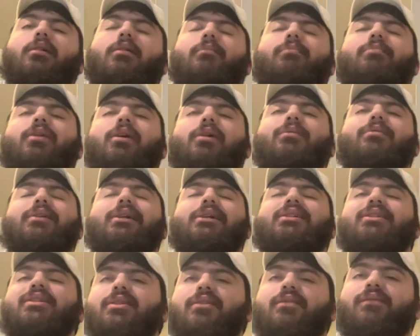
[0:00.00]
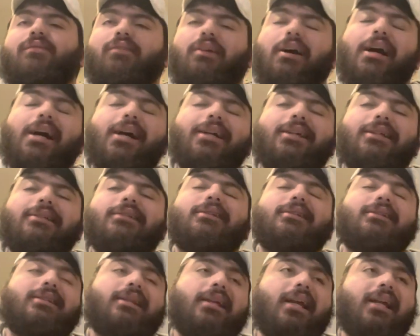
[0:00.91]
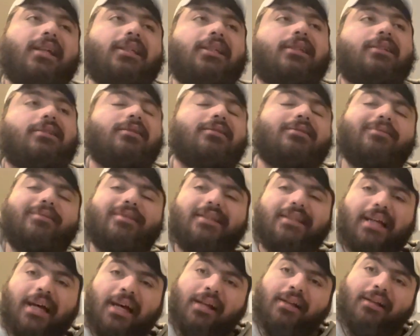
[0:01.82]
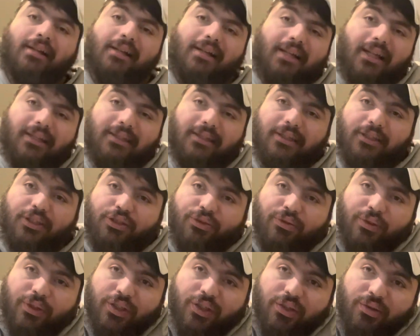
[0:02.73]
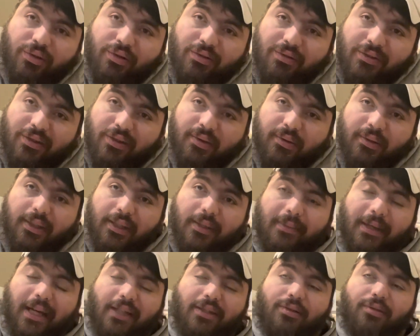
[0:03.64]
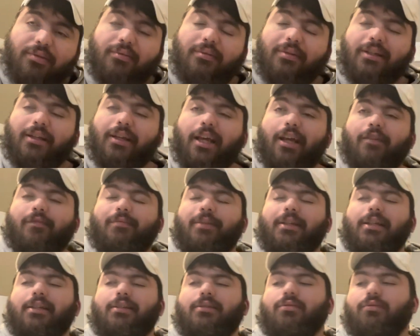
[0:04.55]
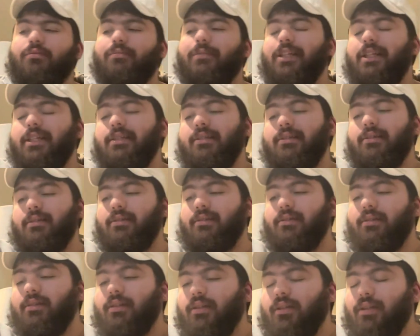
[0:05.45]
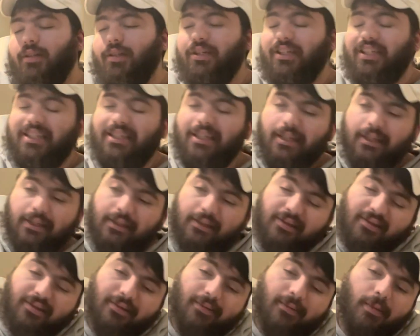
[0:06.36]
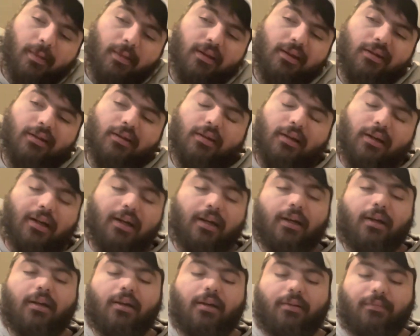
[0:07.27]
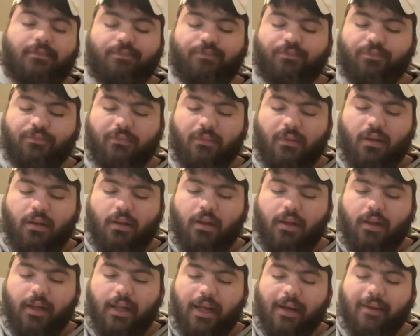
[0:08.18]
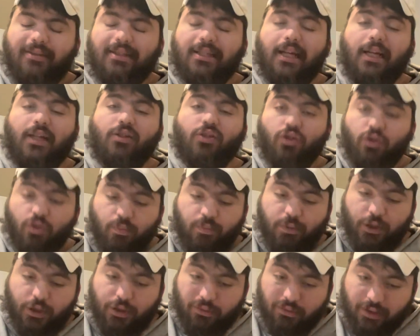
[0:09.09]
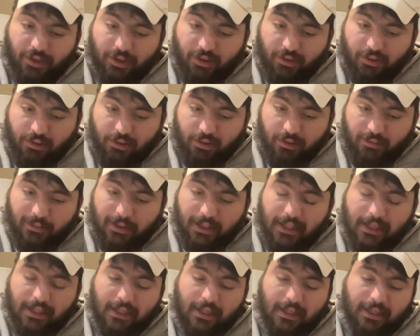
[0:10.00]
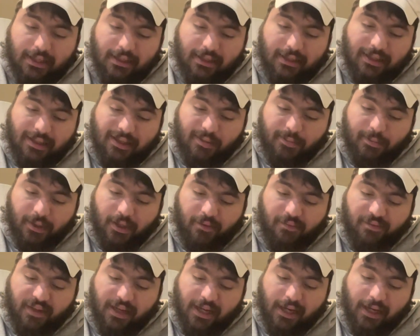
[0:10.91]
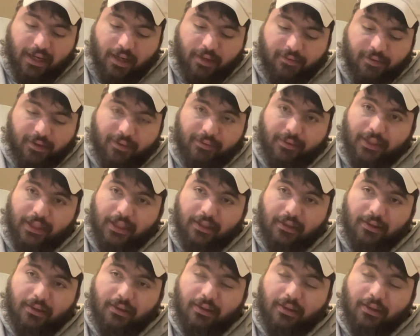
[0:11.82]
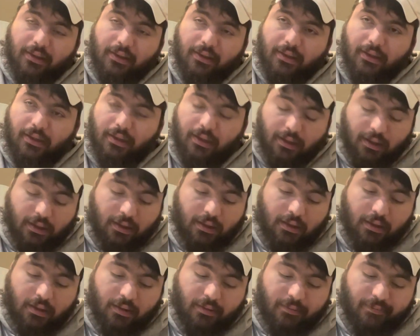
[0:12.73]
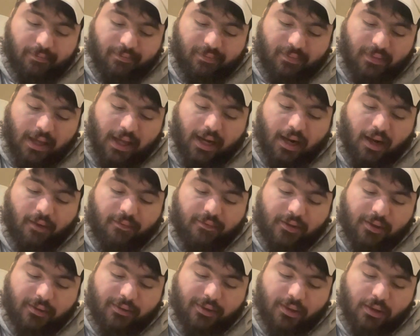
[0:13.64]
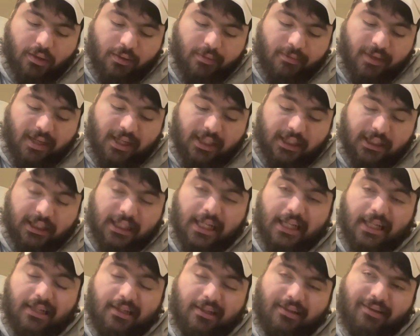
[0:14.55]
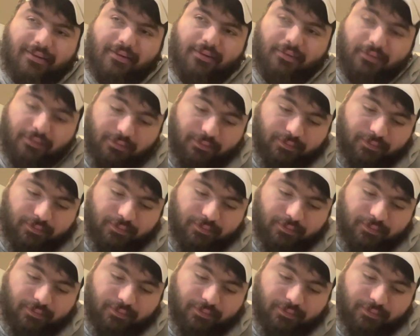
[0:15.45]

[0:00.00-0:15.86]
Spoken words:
Bro, this is fire. This is catchy, too. It's a short song. It's only about 2 minutes, 30 seconds. Now, it's not a super short song, but it's pretty fire. I fuck with it. And I fuck with Lil Man Jay, too.